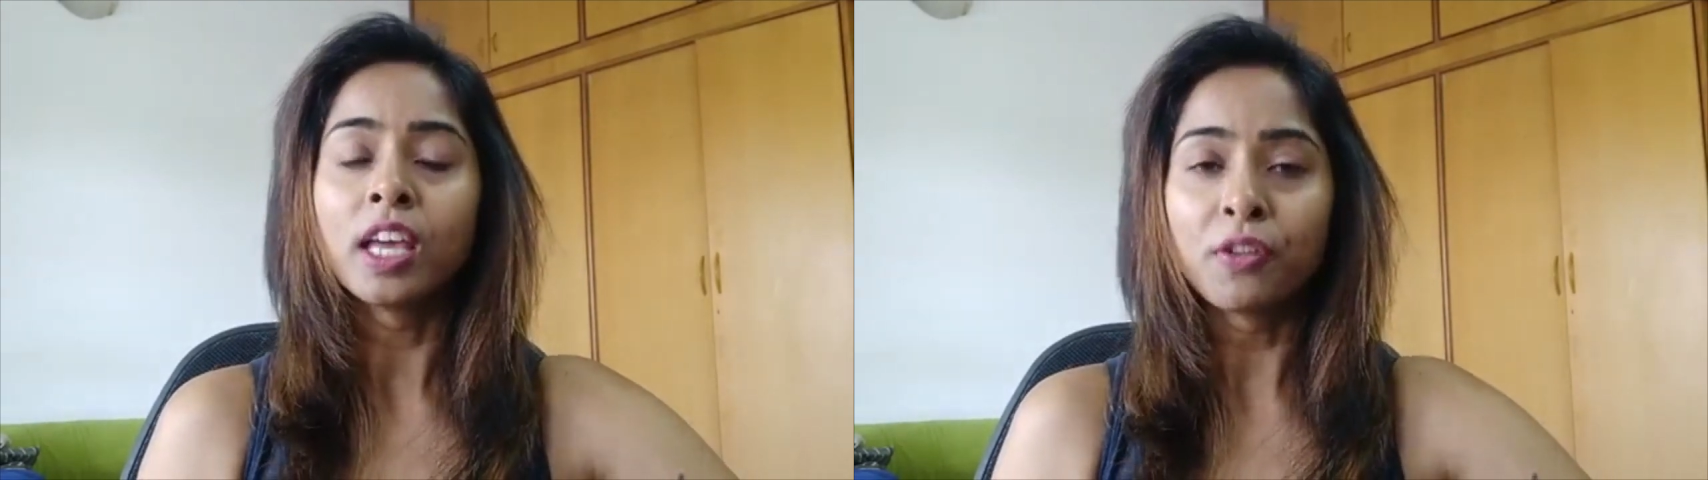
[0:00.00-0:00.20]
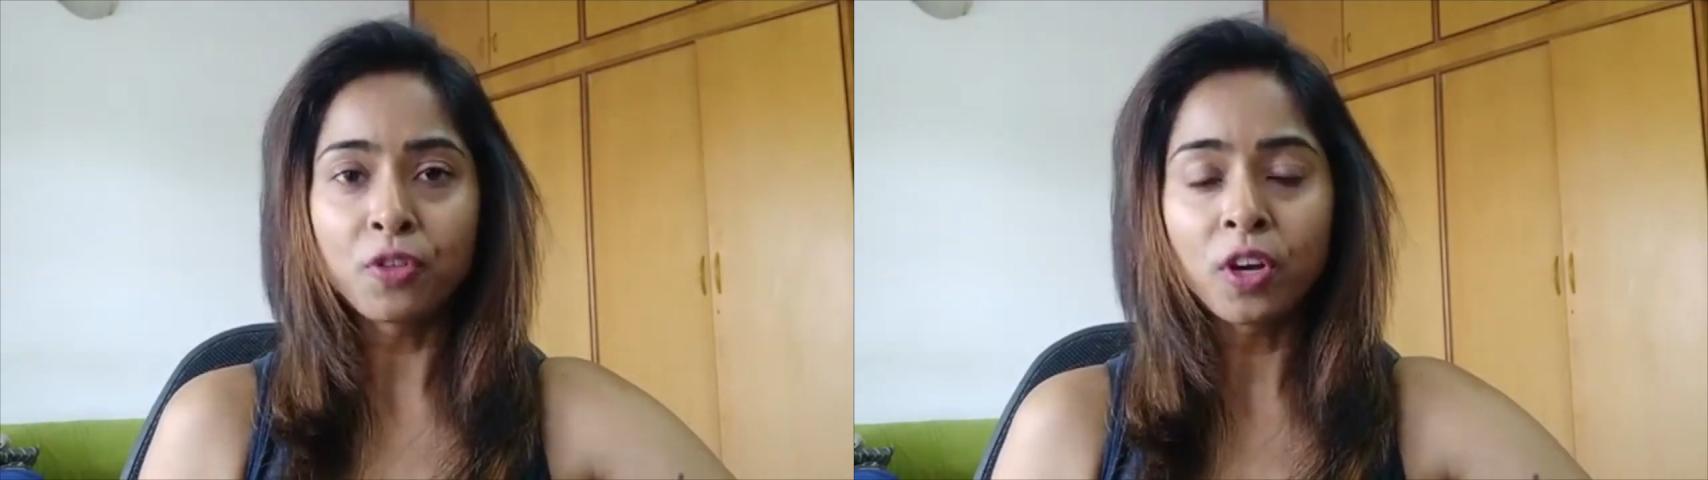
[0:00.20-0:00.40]

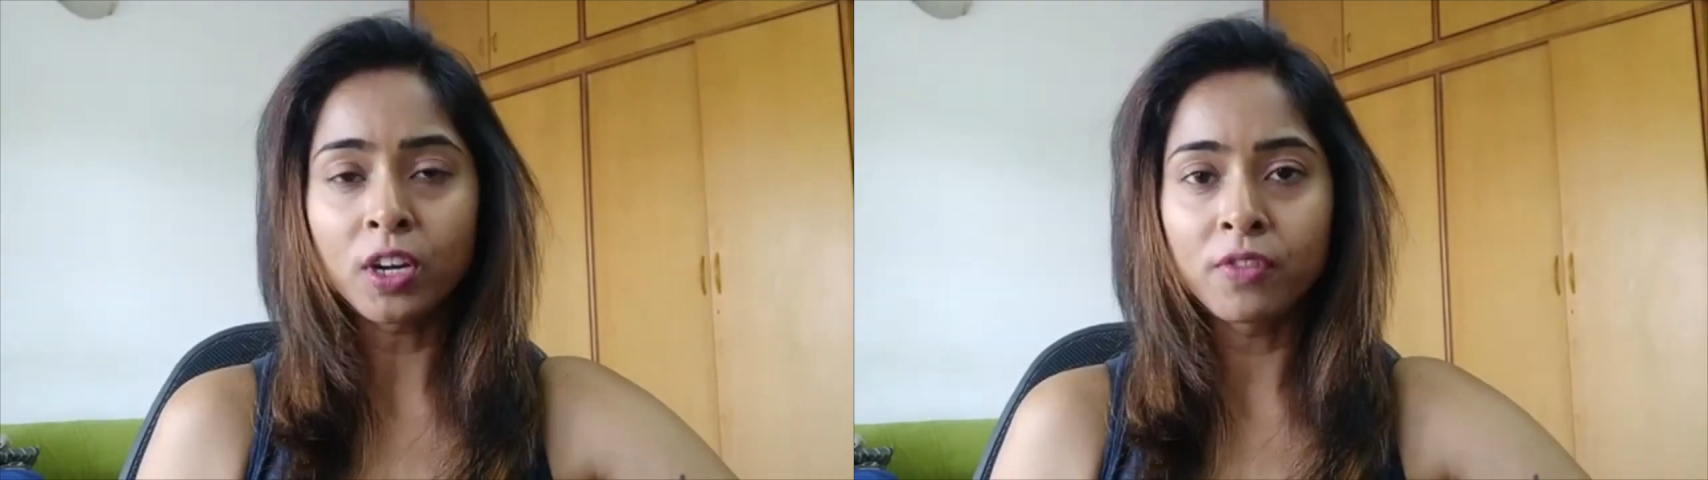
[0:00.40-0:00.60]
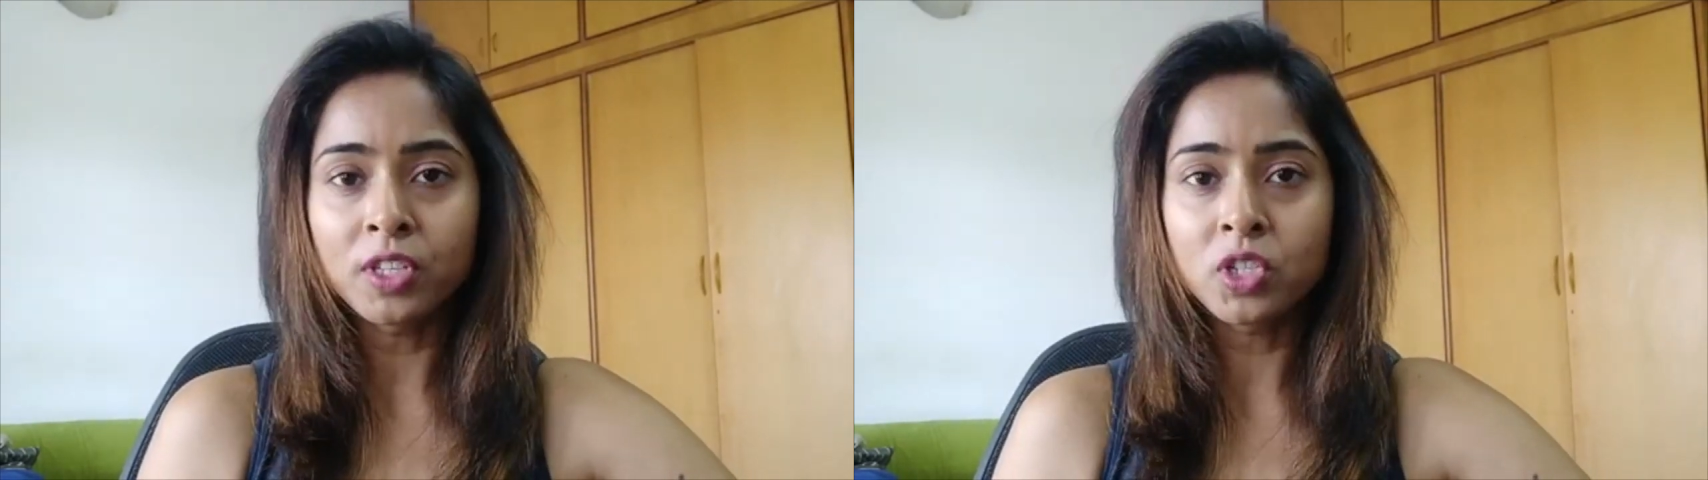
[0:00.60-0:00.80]
if you are
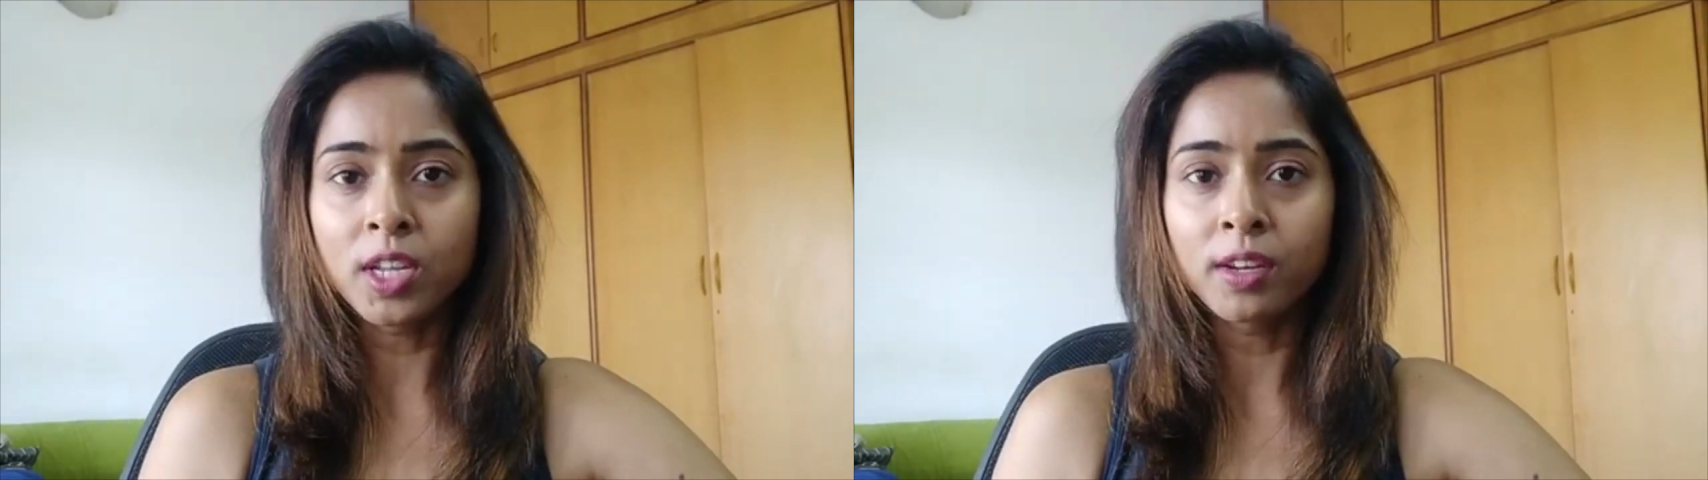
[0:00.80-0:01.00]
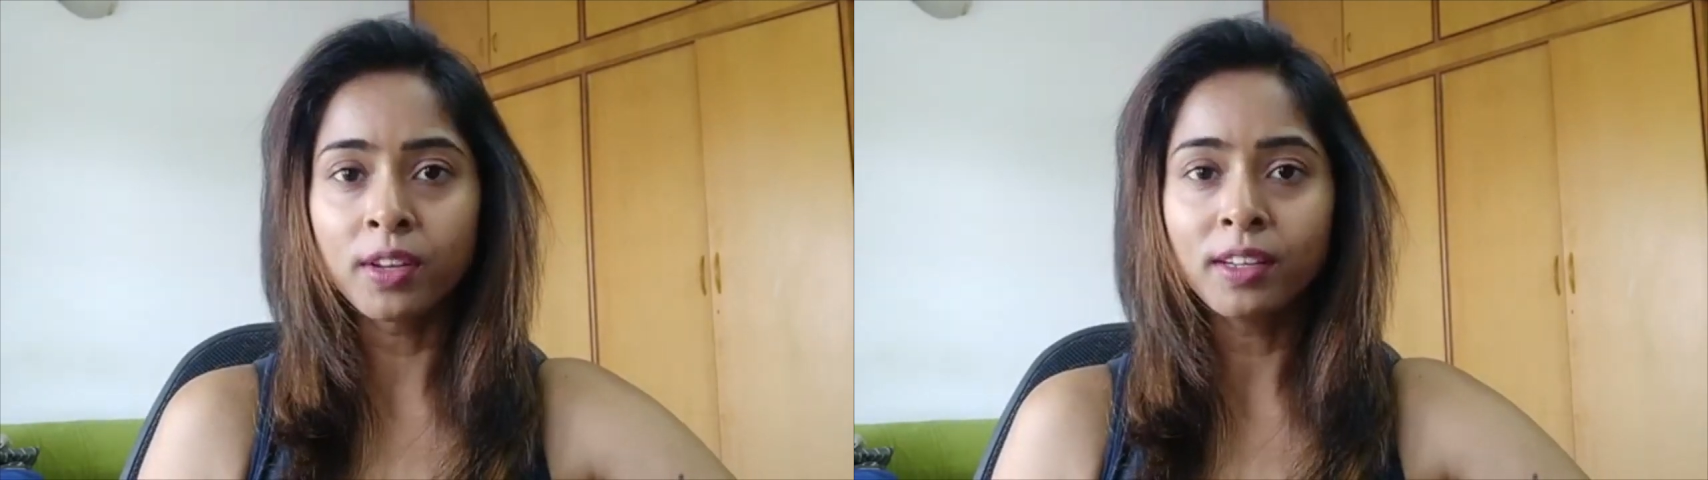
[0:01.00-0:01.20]
a
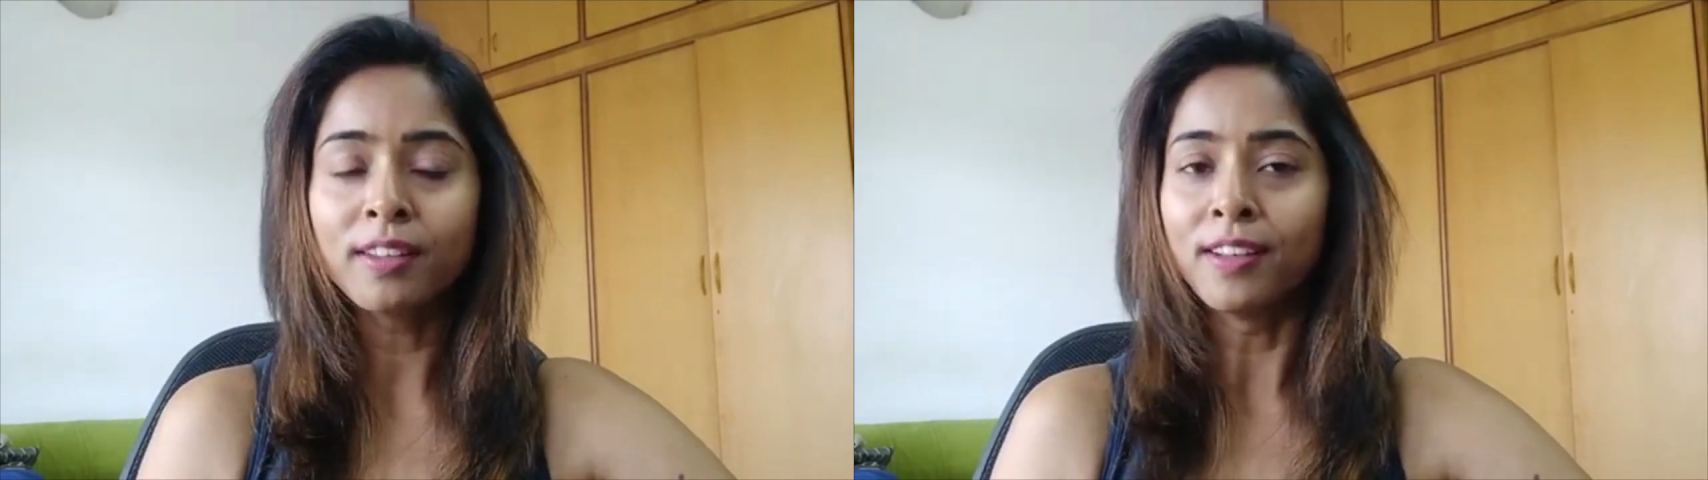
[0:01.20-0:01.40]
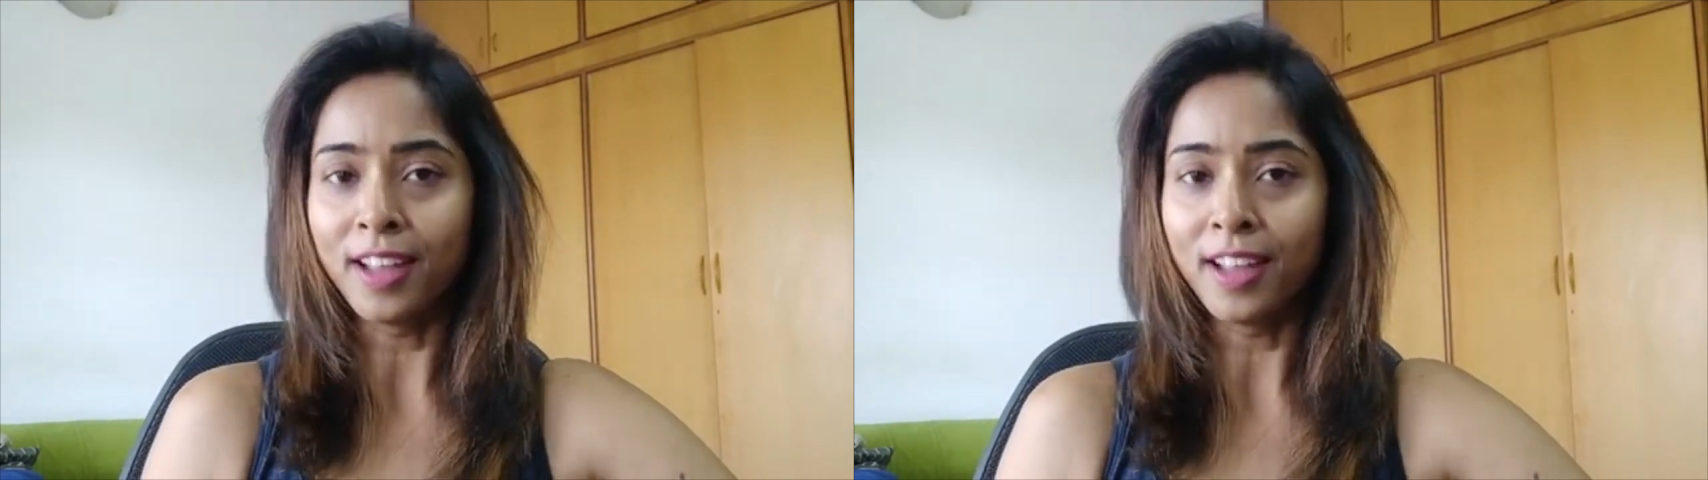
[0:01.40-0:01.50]
vegetarian